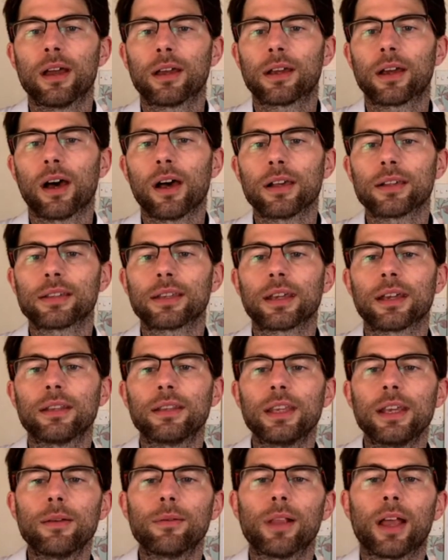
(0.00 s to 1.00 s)
casting a
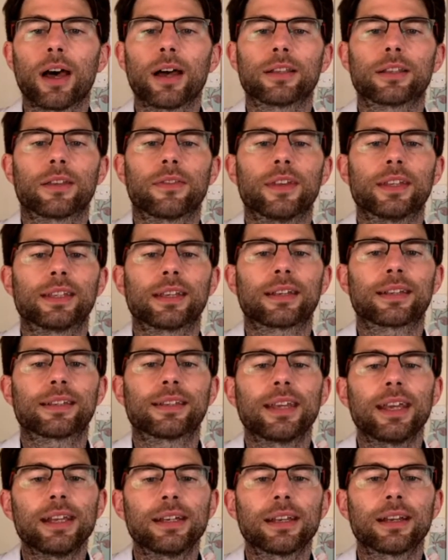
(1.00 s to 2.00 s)
new light on this
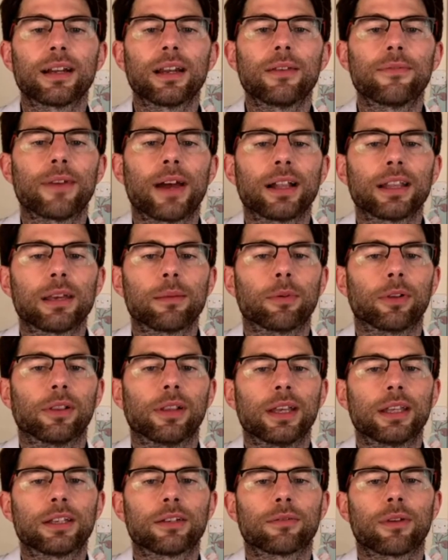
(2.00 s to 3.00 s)
exceedingly valuable
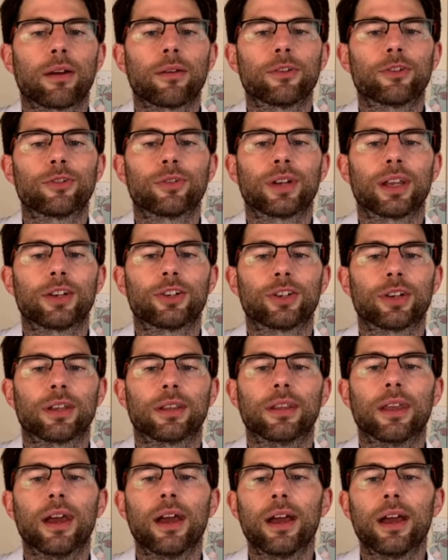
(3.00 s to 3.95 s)
literary tradition